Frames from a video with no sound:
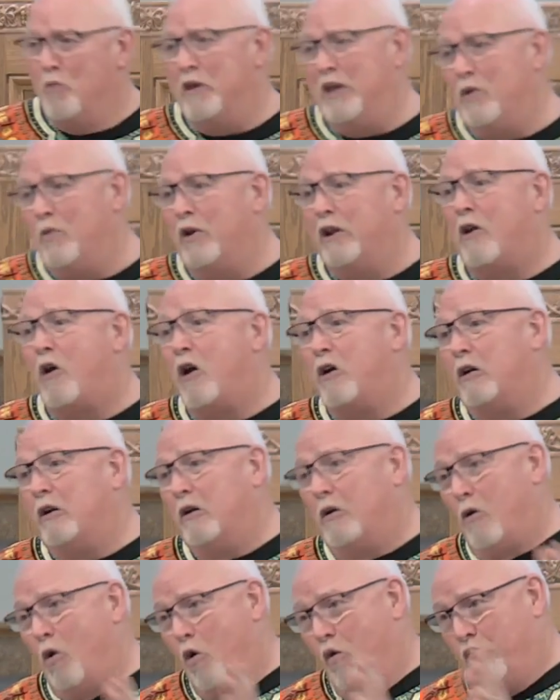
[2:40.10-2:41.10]
he went on
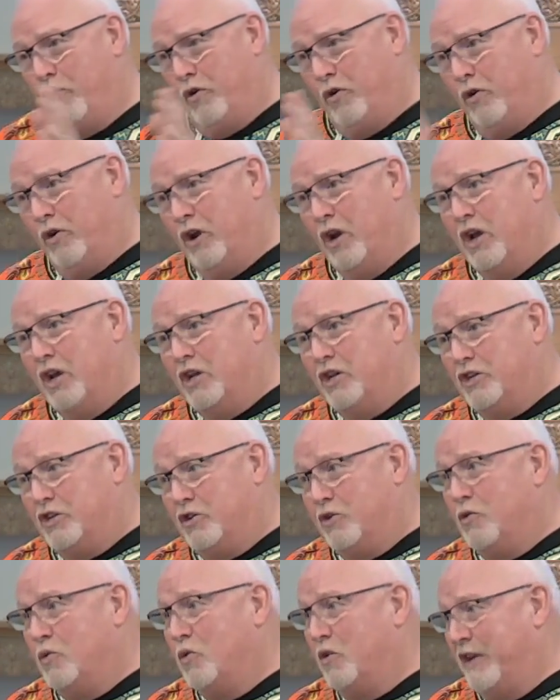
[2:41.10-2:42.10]
over
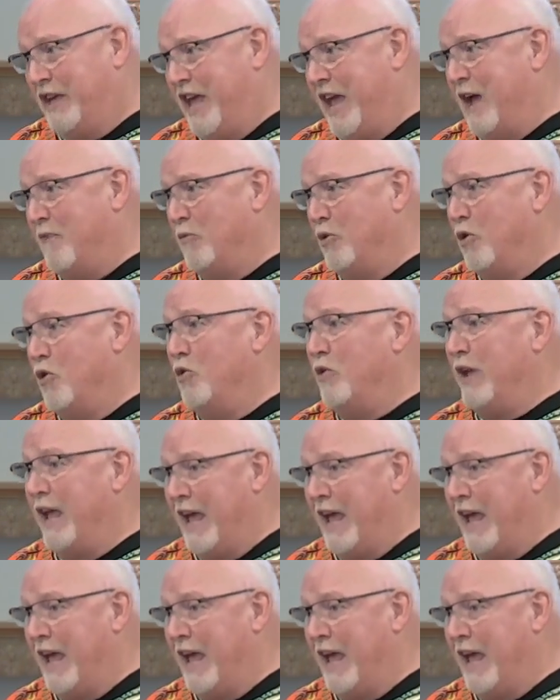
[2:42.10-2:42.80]
to Cameroon